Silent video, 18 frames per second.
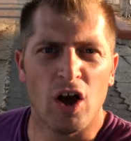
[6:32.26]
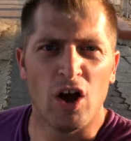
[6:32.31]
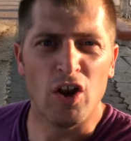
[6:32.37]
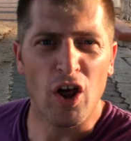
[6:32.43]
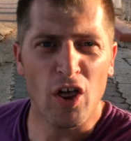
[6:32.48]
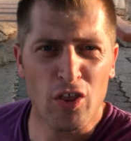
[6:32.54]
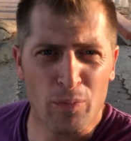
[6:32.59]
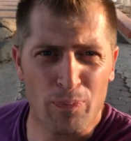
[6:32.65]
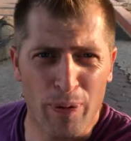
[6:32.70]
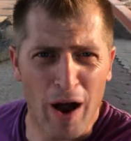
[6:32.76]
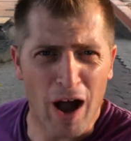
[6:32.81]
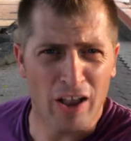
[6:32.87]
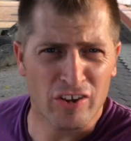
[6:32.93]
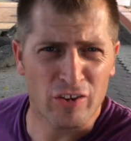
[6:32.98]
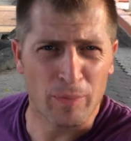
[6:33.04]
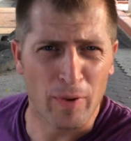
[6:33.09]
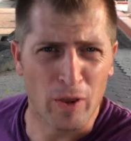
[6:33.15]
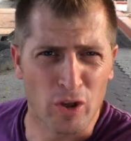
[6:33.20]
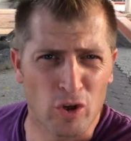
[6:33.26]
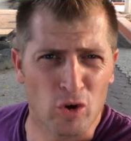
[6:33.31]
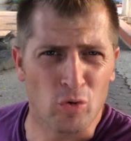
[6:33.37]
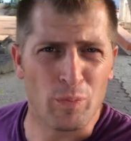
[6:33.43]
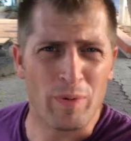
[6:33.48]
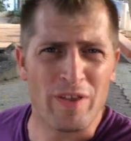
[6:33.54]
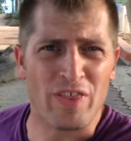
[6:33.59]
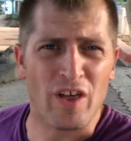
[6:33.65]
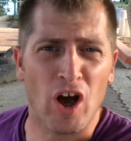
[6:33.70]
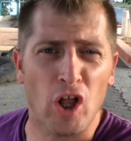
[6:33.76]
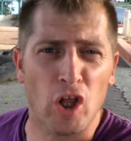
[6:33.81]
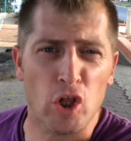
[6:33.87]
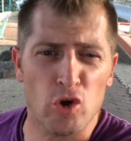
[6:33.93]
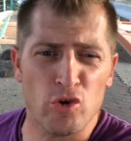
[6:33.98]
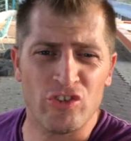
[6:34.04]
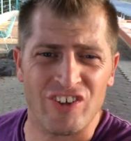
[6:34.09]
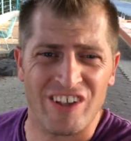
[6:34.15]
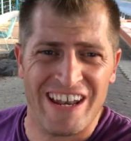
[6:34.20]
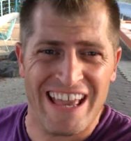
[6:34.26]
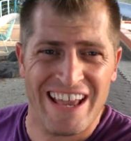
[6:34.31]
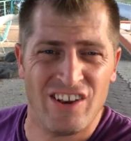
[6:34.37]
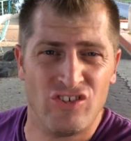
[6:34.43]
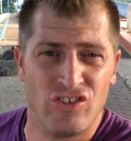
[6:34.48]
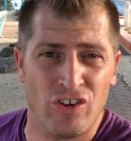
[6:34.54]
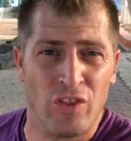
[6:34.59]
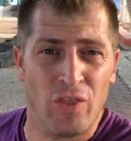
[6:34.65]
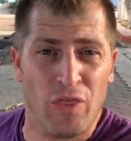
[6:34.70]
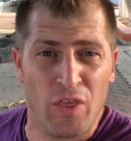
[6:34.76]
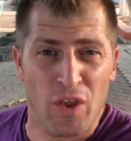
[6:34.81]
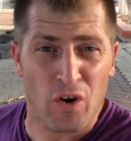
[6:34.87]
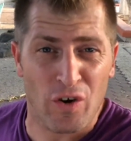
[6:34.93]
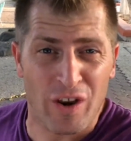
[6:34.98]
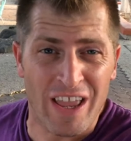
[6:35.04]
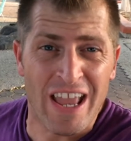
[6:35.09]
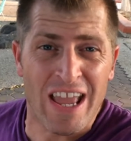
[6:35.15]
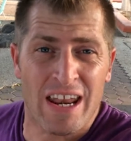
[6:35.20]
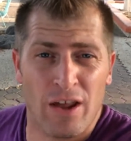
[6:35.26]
Another possibility would be the hallucination theory.